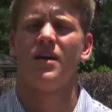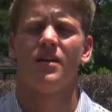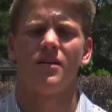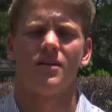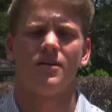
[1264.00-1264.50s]

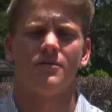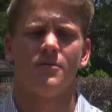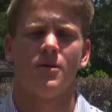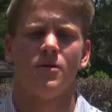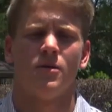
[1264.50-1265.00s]
and
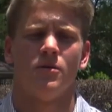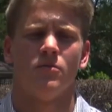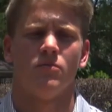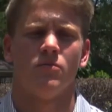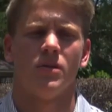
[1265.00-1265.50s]

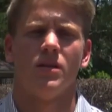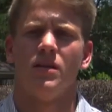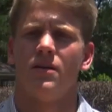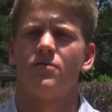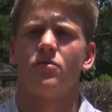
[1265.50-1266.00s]
really
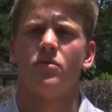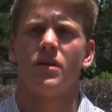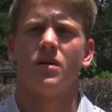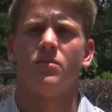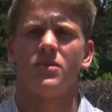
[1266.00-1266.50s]
live through
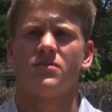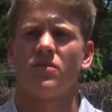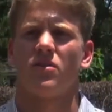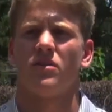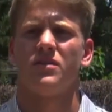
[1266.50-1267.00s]
Him as
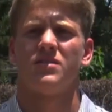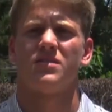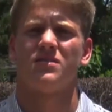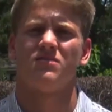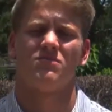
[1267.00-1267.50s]
far
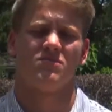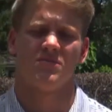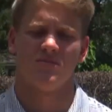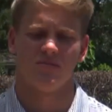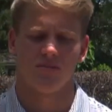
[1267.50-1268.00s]
as
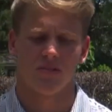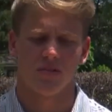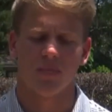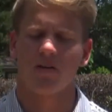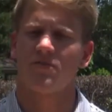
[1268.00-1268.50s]

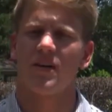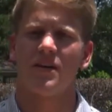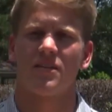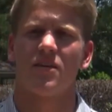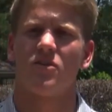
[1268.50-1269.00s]
my
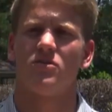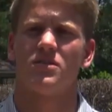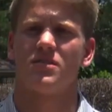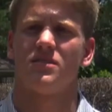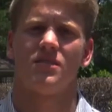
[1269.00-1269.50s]
faith
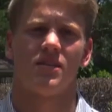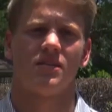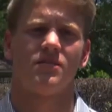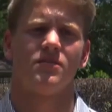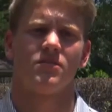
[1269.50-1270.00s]
goes,
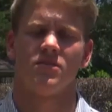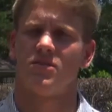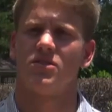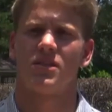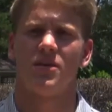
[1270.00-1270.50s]
and
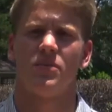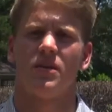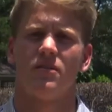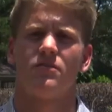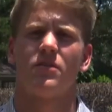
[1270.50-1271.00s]
just keeping
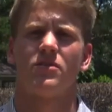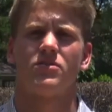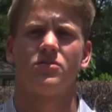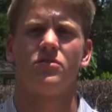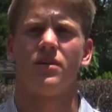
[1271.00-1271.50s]
Him
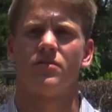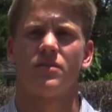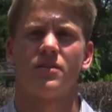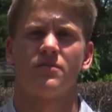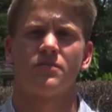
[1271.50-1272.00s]
first through
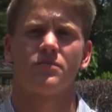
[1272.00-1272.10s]
everything.